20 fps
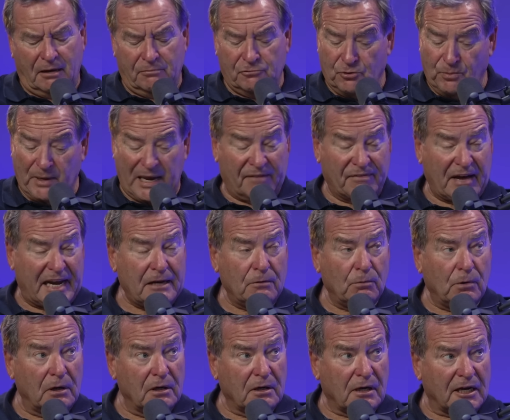Do we have any
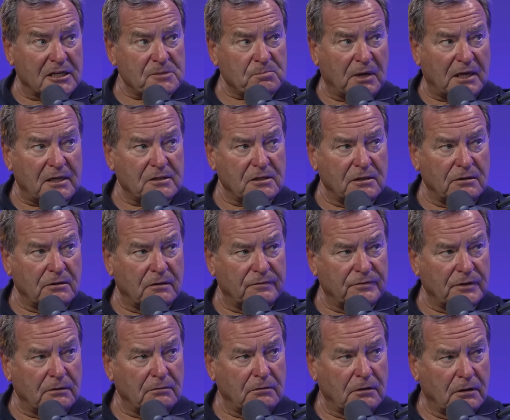world-class players in your
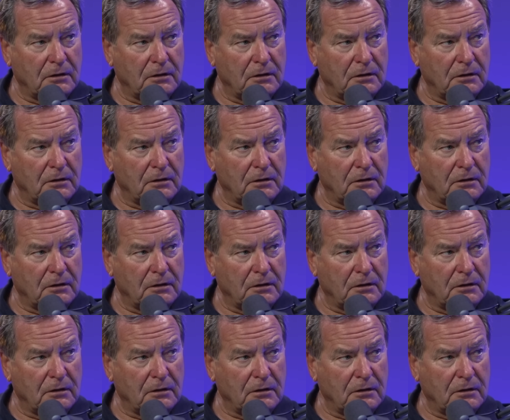view?